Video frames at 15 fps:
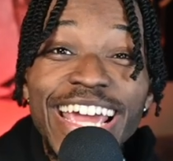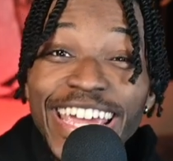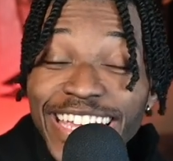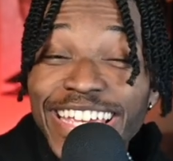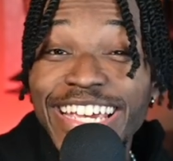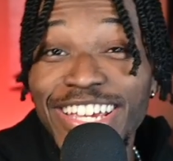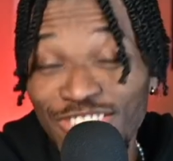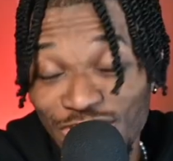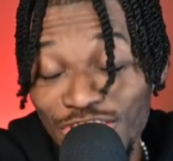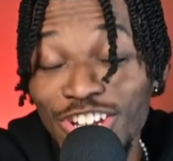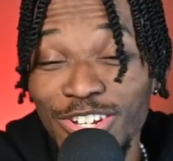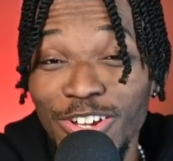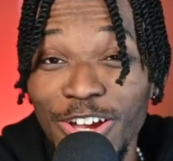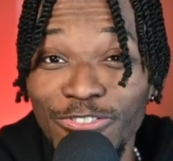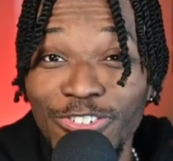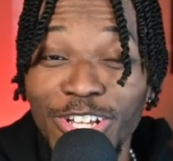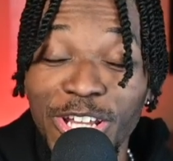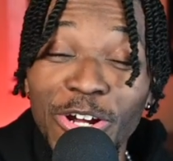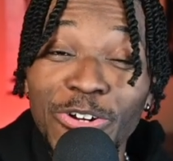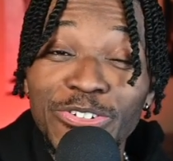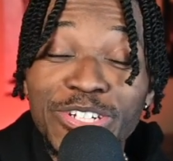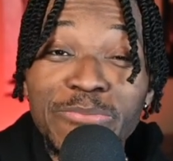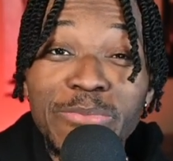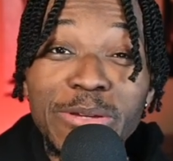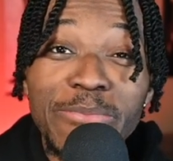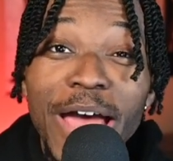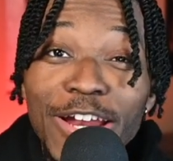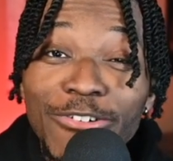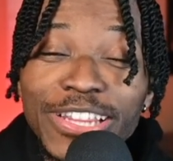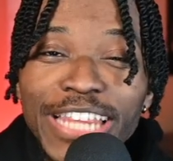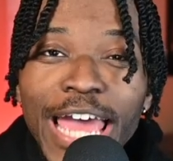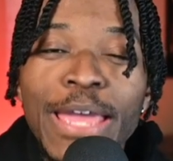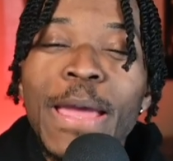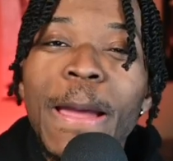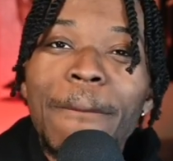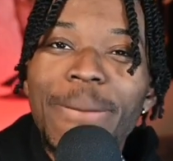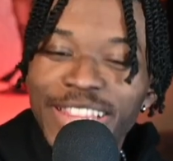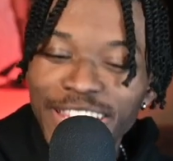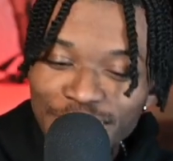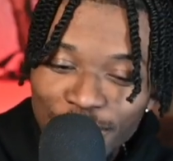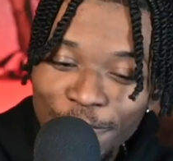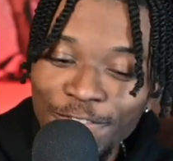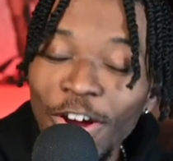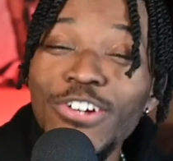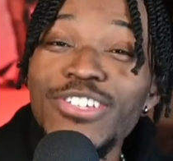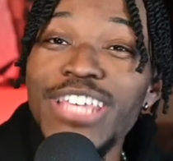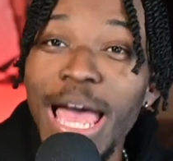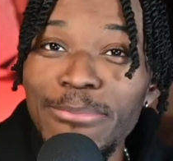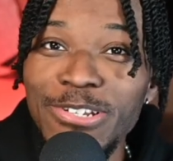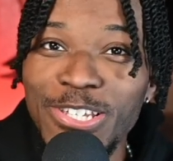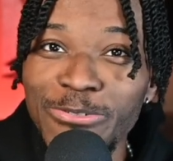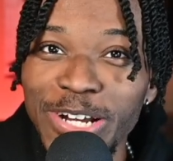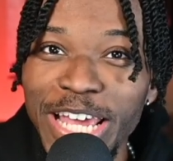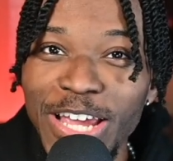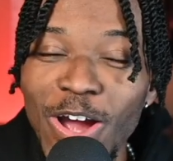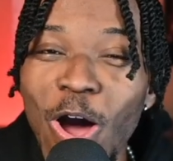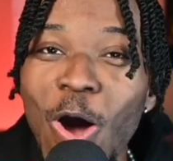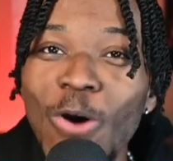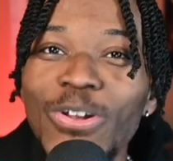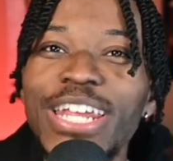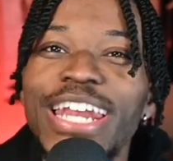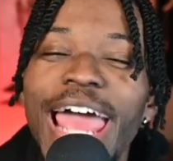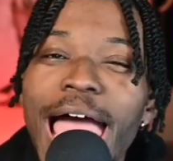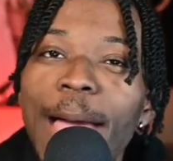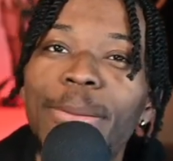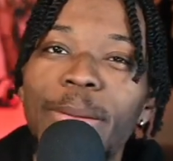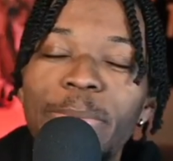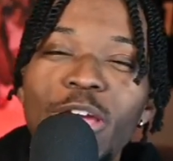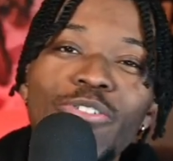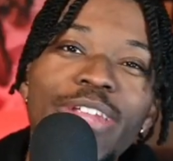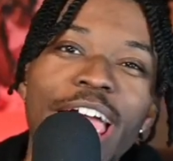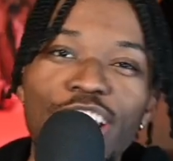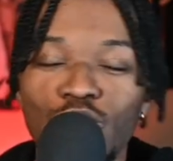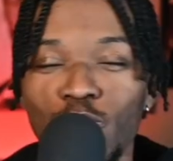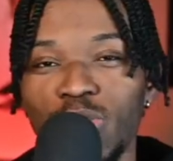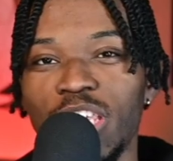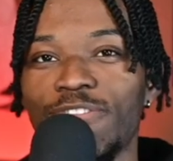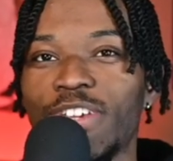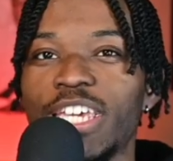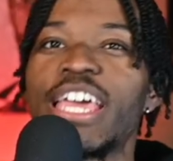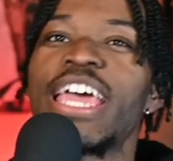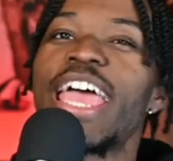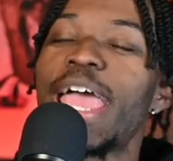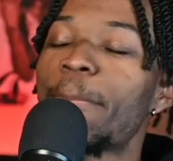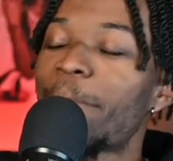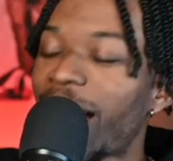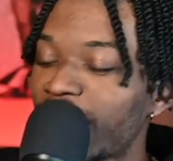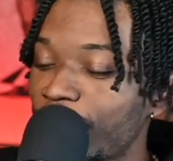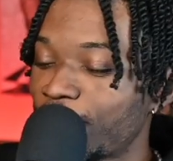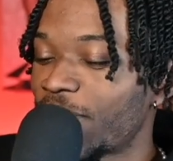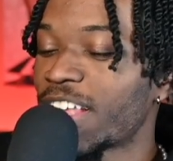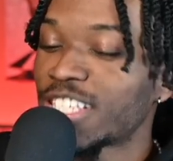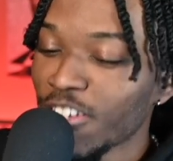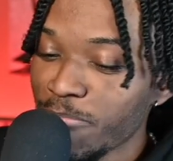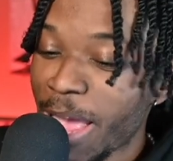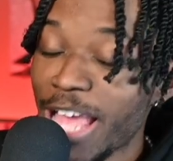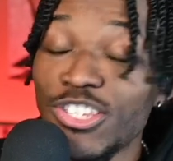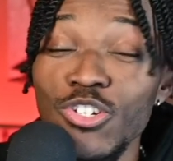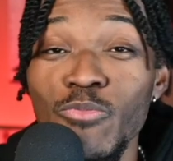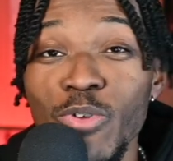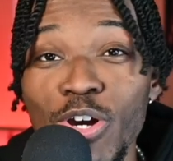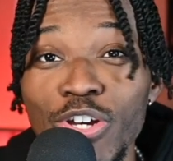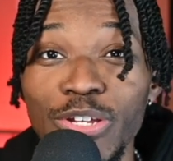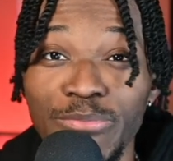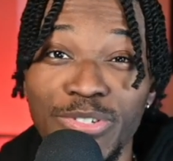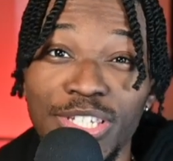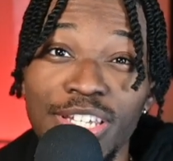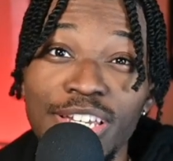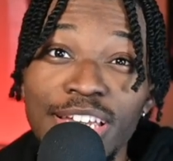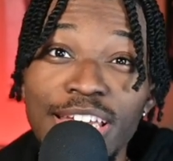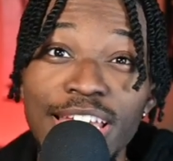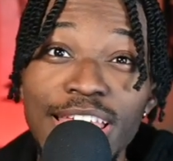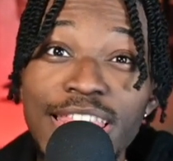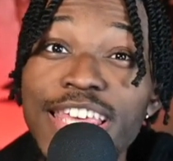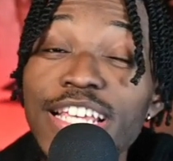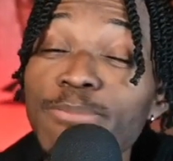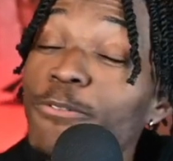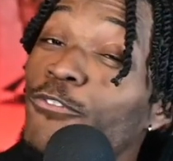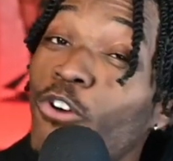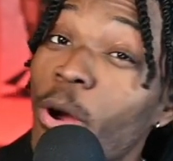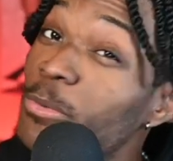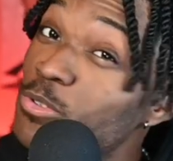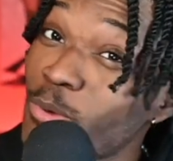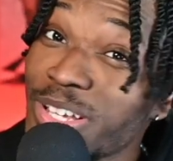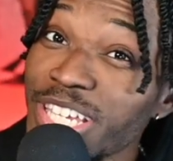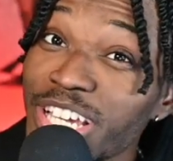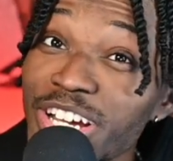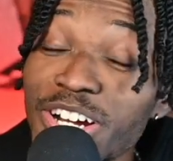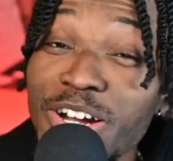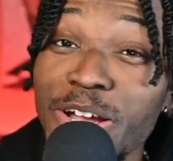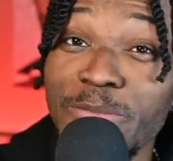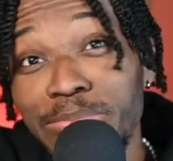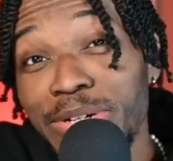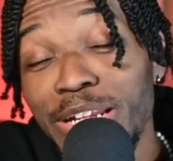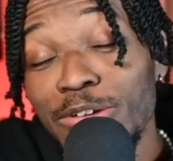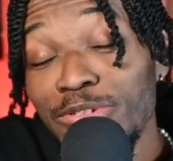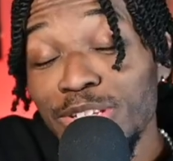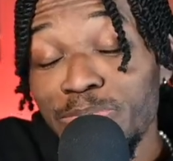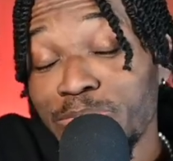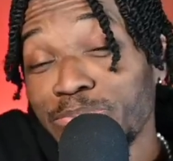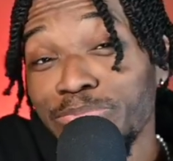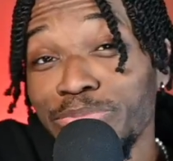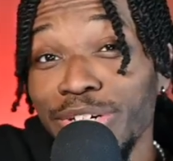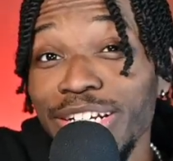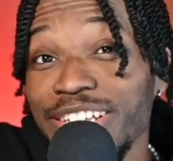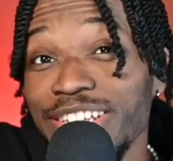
he, he should have learned to be better at that. But this is the first time in his career they called and it happened to be on national TV. And my defense of Patrick Williams, this performance wasn't good, but it was pretty